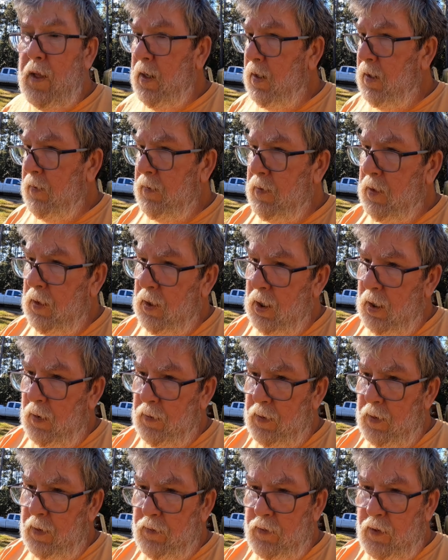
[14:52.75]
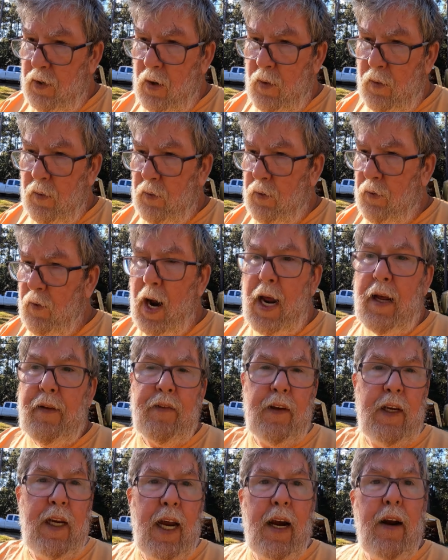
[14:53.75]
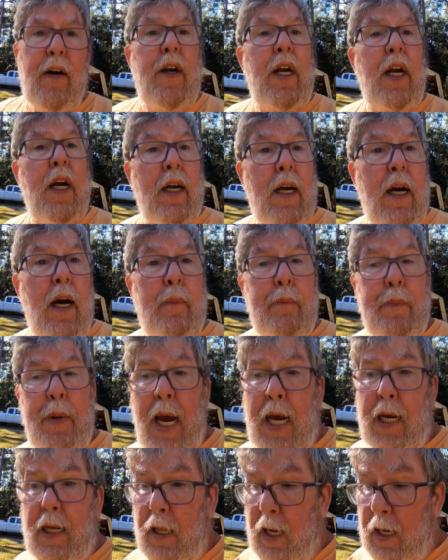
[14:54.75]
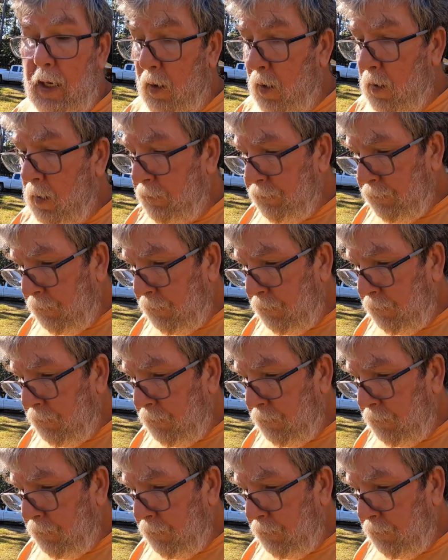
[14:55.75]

There's, you know, there's no grassy area cut back like on a